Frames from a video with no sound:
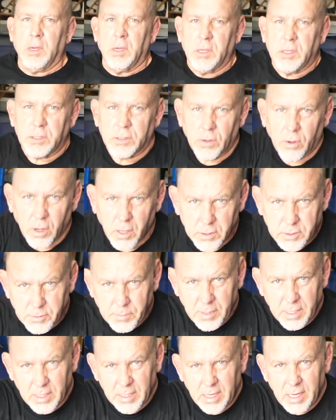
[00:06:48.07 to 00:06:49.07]
So
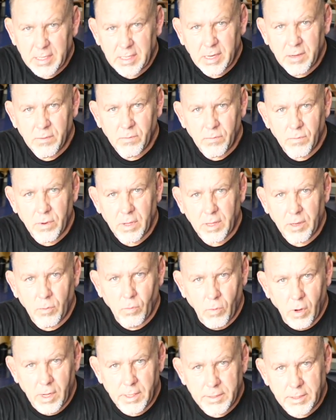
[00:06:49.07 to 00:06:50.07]
ultimately, I didn't really
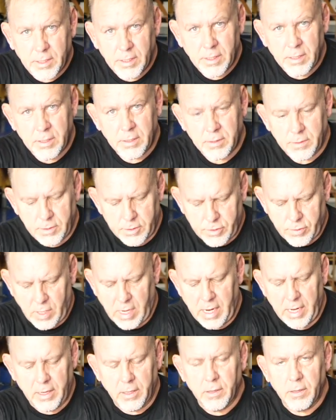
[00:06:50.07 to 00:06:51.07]
want the
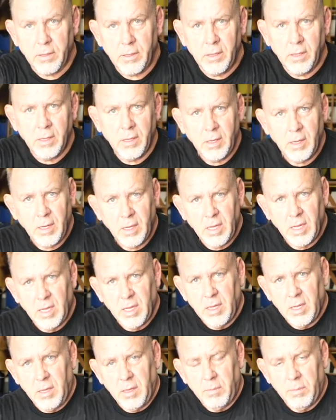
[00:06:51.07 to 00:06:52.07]
triangle,
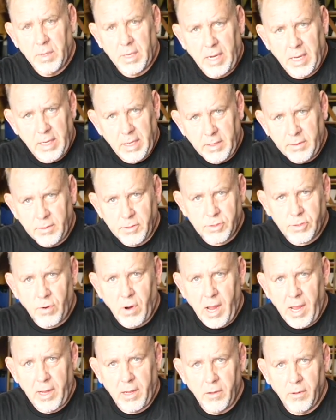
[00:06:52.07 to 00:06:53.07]
but I hit the
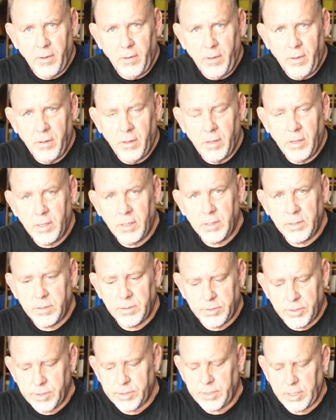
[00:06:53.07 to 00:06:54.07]
triangle
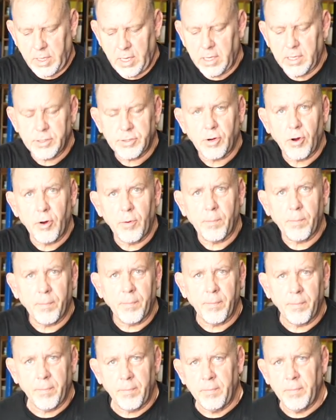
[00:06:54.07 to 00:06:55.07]
just to get his arm.
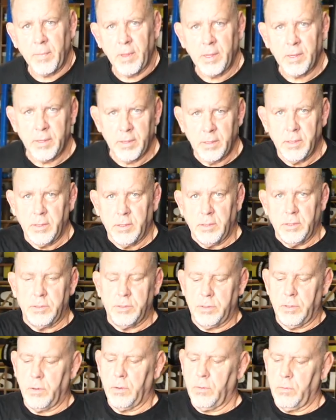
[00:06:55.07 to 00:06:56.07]

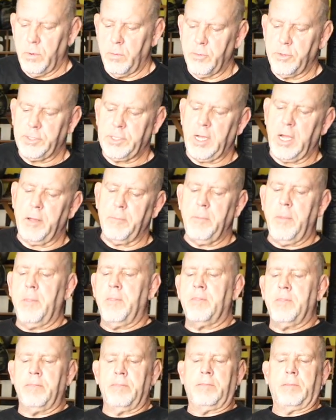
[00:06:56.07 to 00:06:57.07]
So one more time,
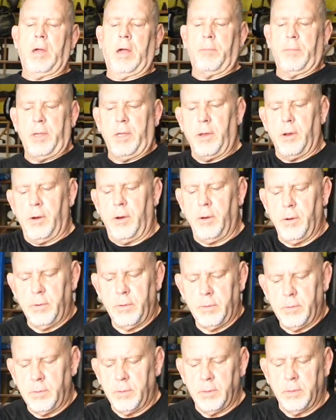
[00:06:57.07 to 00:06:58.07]
I'm here,
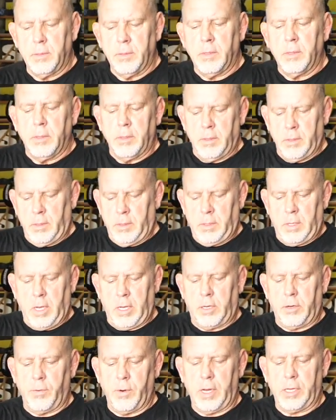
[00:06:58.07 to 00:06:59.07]

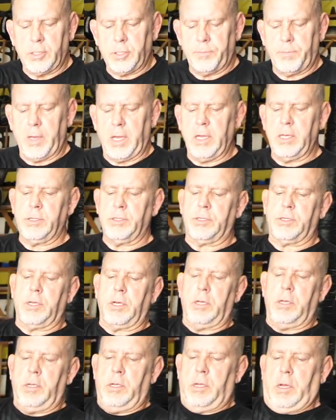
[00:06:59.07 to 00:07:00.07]
I create
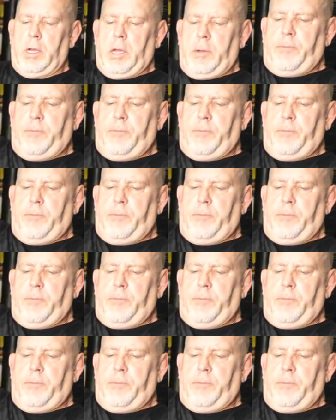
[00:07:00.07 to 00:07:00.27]
space, I